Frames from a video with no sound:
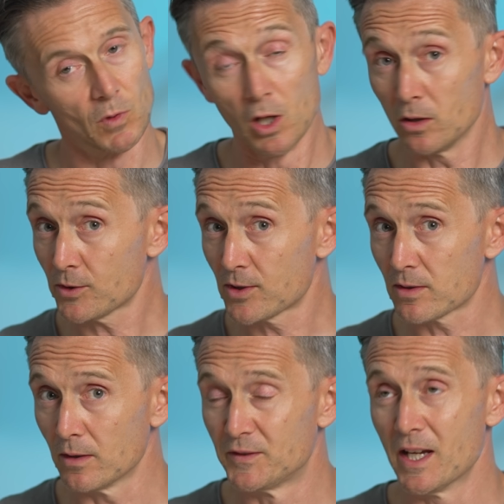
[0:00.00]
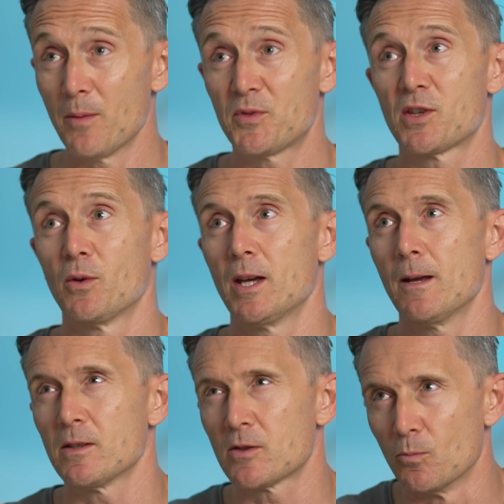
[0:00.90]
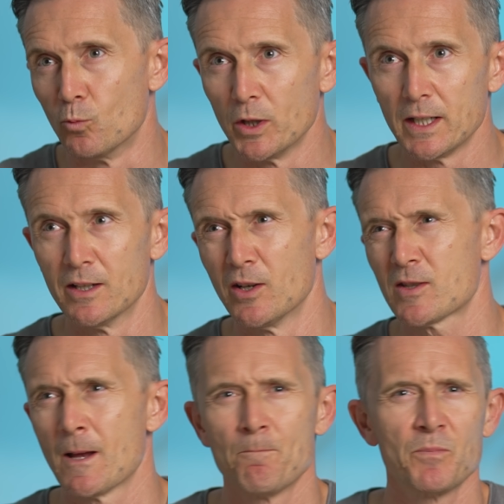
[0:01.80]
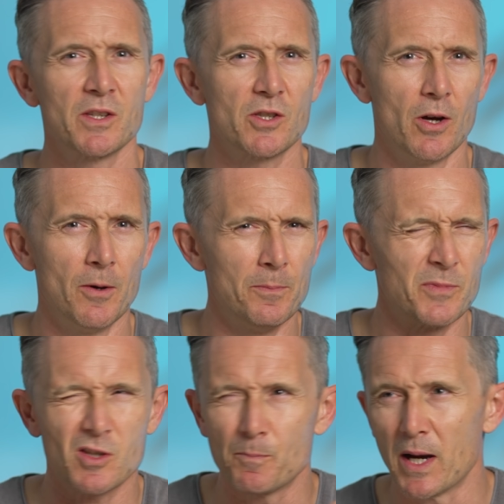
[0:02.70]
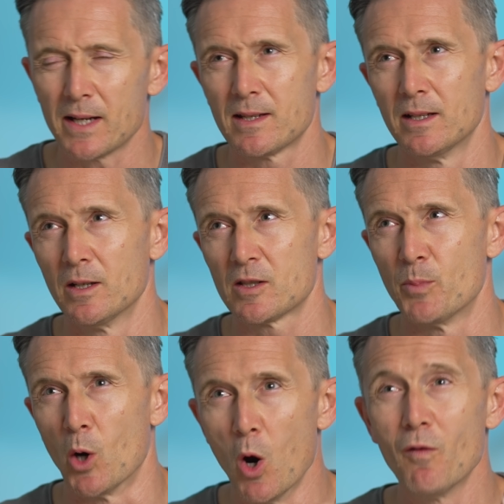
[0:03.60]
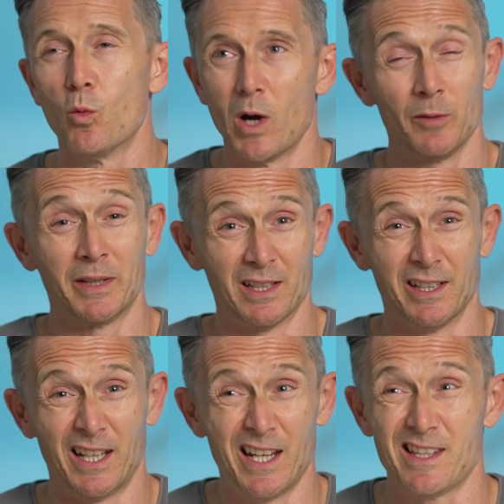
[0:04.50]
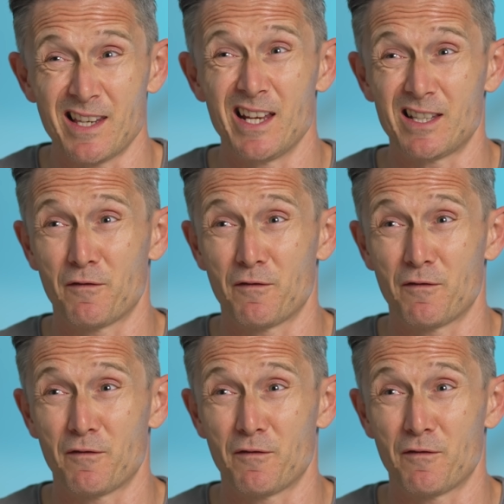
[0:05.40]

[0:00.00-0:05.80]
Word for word: Lots of depth to it, some woodiness, some spiciness, but overwhelmingly it, it's